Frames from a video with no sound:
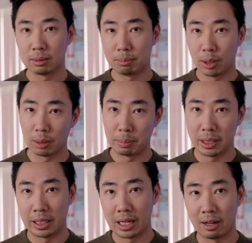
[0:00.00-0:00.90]
pull a
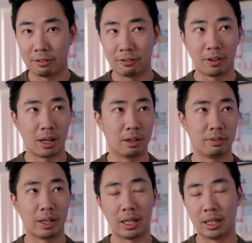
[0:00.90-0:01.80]
PDF of
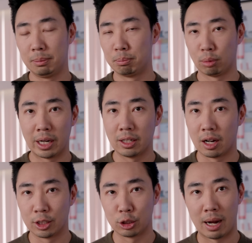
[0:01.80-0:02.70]
a brand
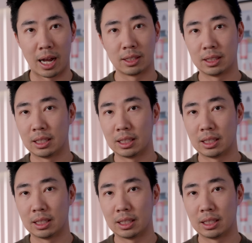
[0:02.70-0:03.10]
contract